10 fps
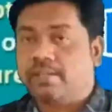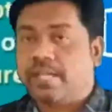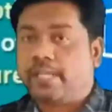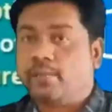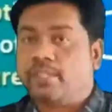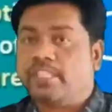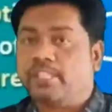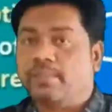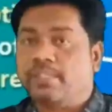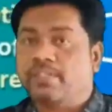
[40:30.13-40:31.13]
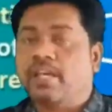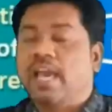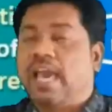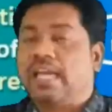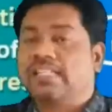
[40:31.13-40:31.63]
Diuresis means
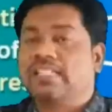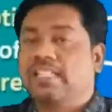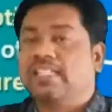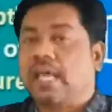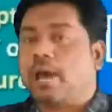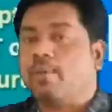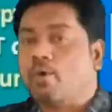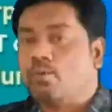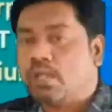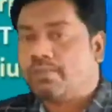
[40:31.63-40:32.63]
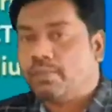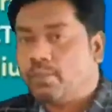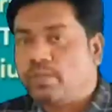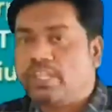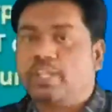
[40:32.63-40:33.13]
excess amount of
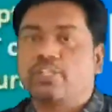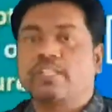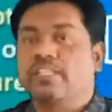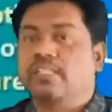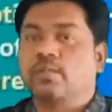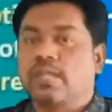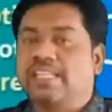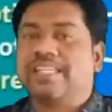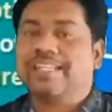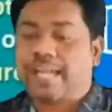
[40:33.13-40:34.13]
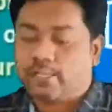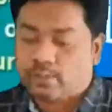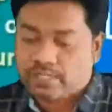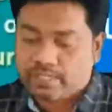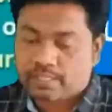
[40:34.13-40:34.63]
urination is known as a
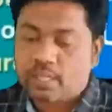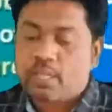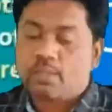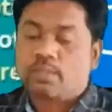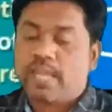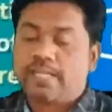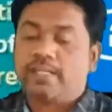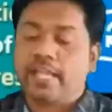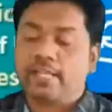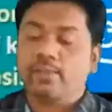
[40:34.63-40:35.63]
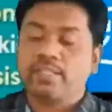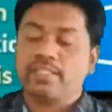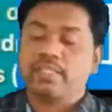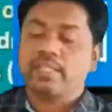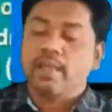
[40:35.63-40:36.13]
diuresis. So that
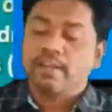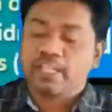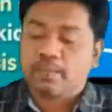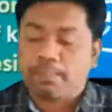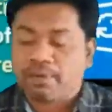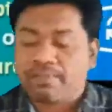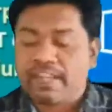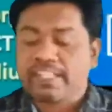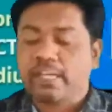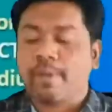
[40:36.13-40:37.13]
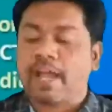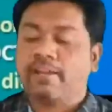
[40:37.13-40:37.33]
diuresis is prevented